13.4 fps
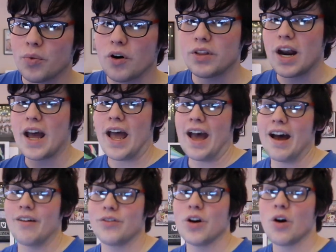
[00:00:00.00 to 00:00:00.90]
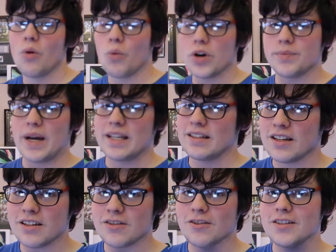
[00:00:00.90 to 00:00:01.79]
Pro that I have was my
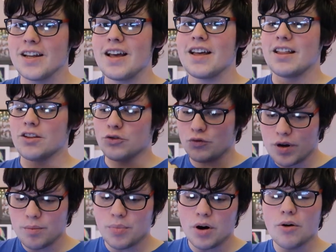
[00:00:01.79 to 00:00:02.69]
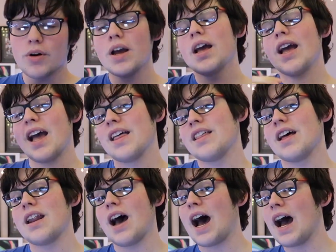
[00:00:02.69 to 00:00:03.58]
sister's, and the screen broke, and
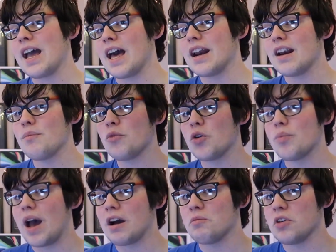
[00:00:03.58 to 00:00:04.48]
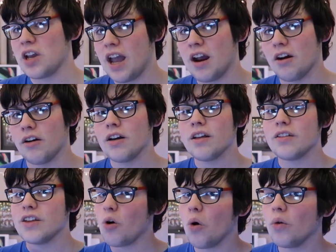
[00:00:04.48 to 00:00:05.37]
then I had an M1 MacBook Air.
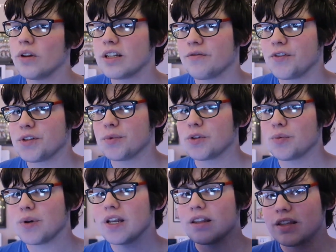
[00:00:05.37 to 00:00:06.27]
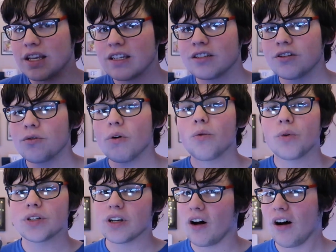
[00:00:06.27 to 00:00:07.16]
The only difference between these two
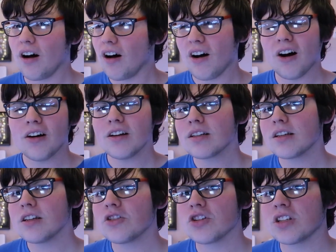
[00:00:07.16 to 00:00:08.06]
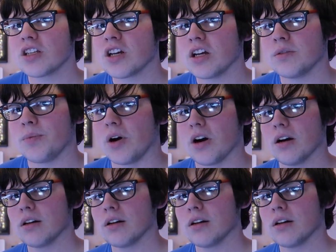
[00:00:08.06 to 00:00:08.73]
was honestly just the touch bar.